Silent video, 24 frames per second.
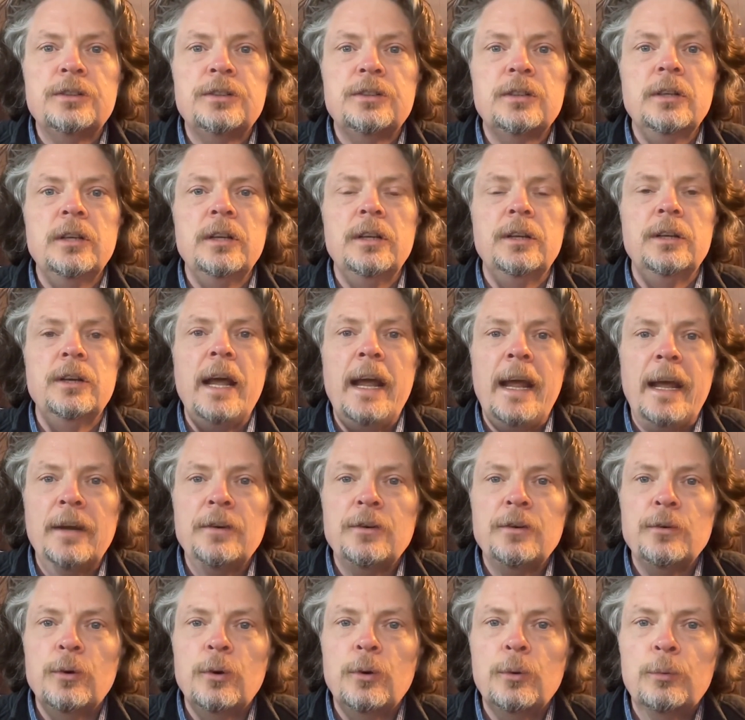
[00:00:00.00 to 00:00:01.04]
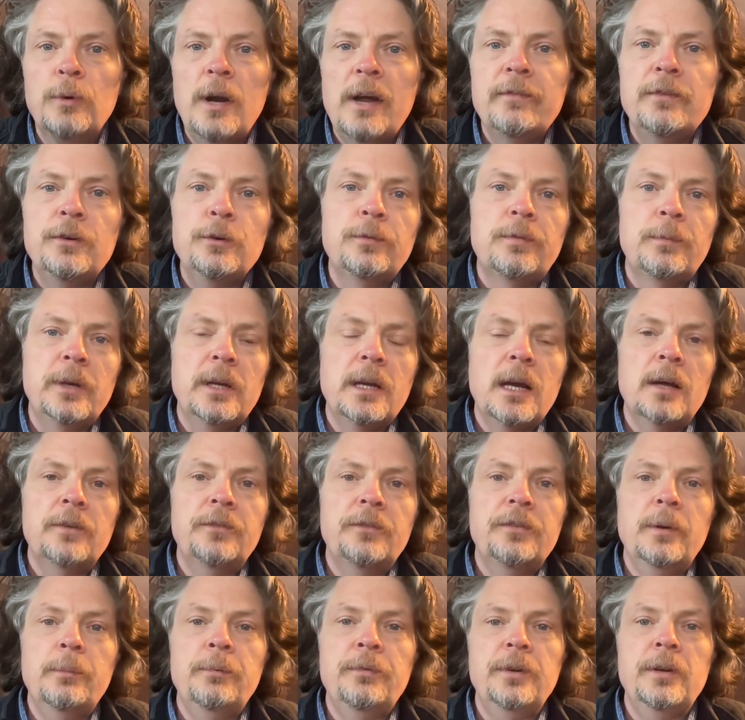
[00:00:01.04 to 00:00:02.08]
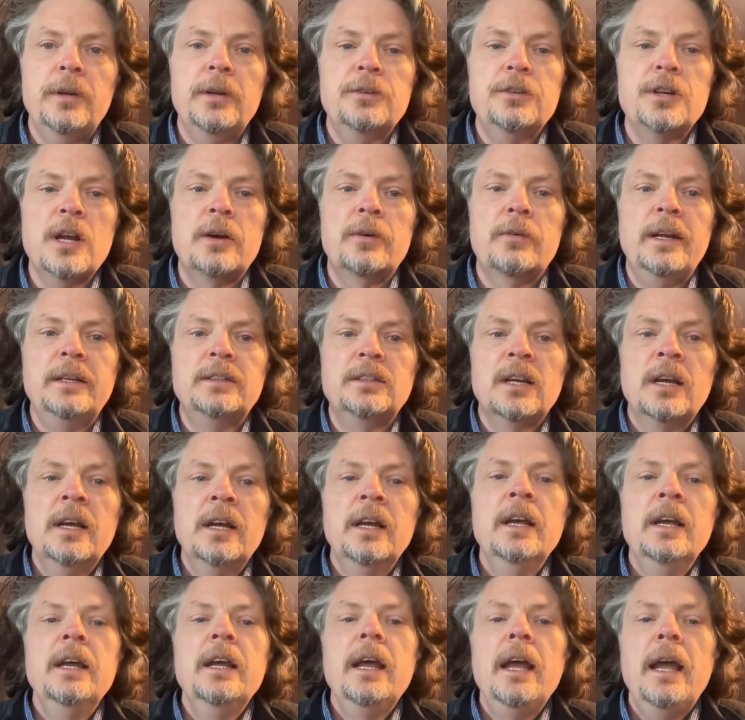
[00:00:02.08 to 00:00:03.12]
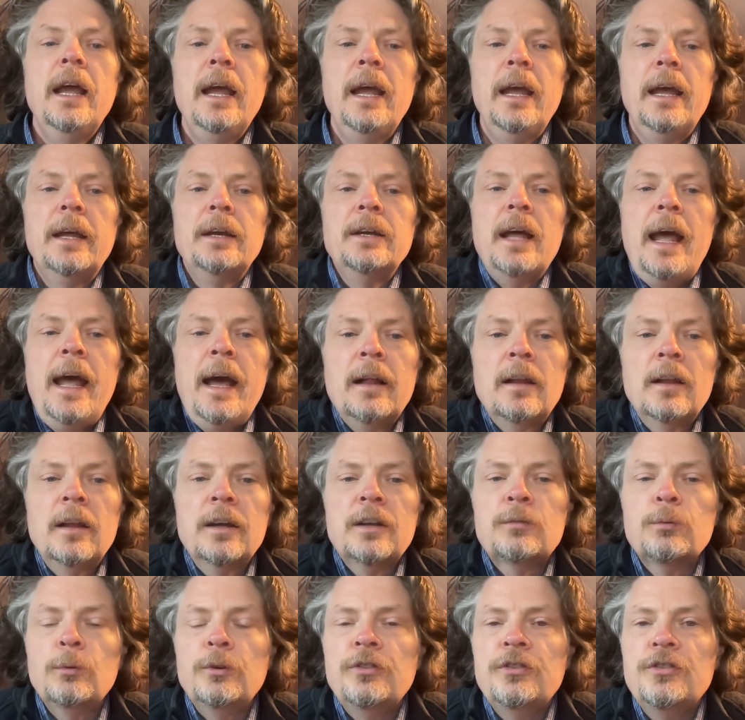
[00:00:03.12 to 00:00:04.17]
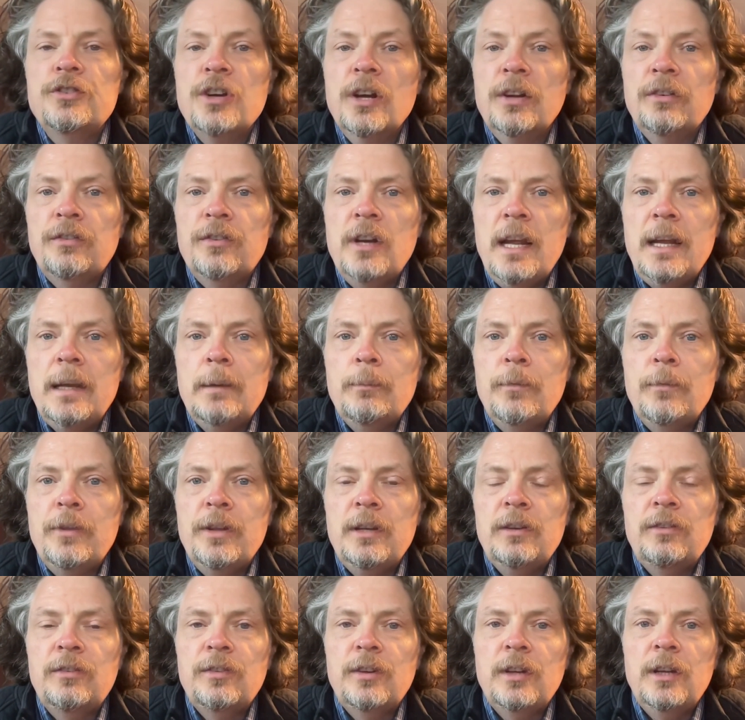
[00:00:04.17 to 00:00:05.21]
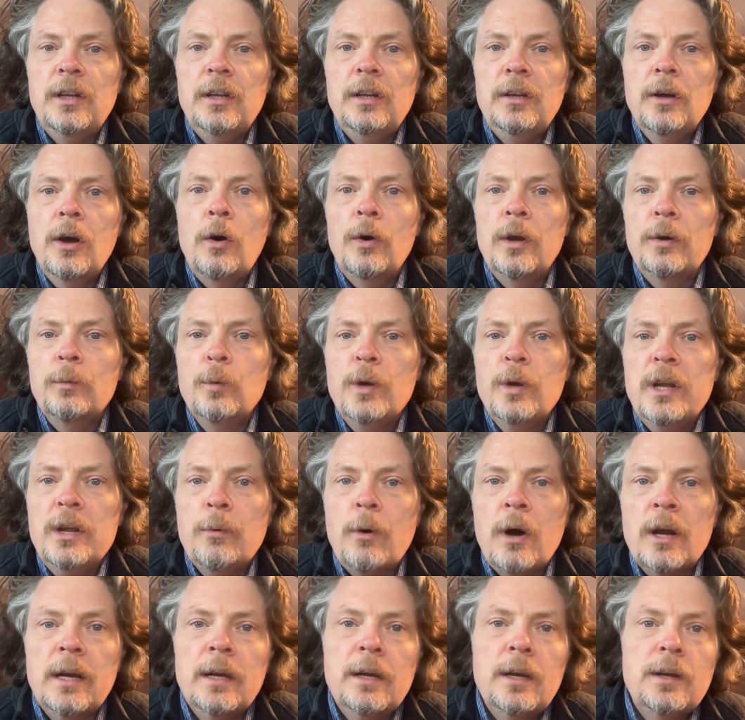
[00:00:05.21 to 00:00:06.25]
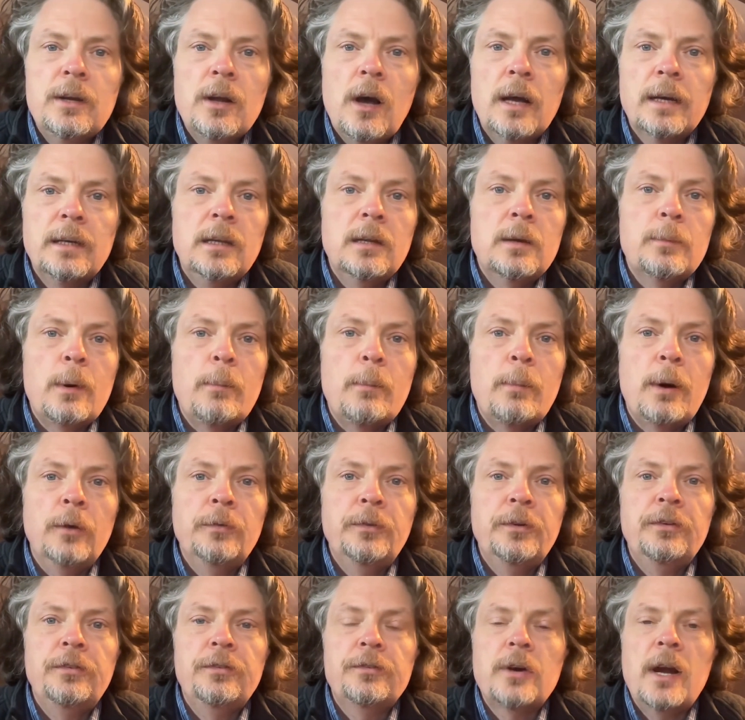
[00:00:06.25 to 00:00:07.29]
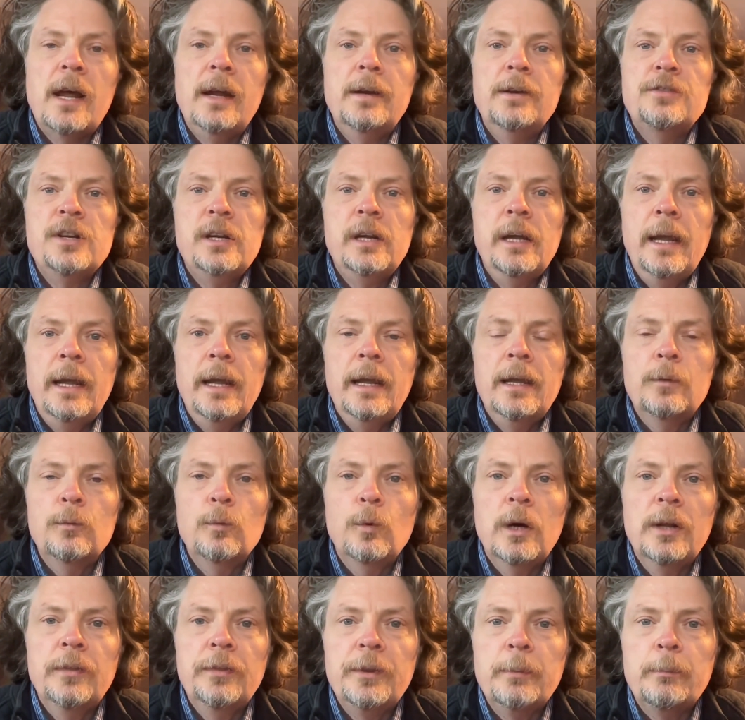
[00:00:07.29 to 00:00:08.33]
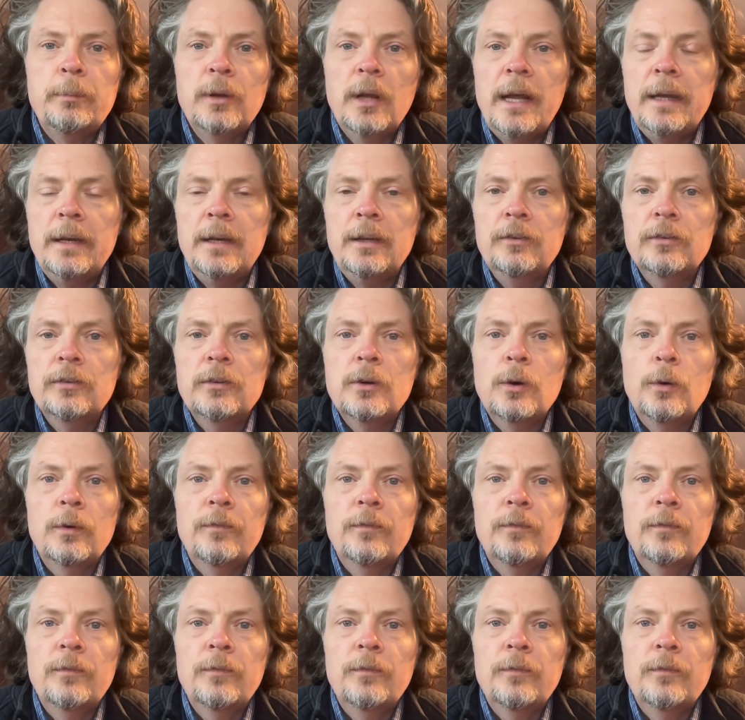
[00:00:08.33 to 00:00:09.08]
in annual revenue from the concepts that it generates. And Alex was just named the CEO, and we wanted to talk to him about this strategy and what the plan is going